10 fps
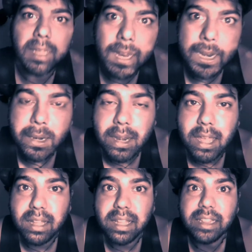And
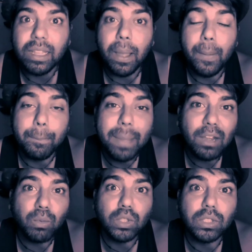the
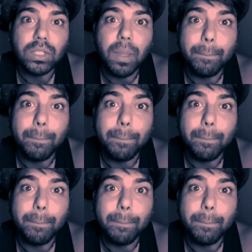impact was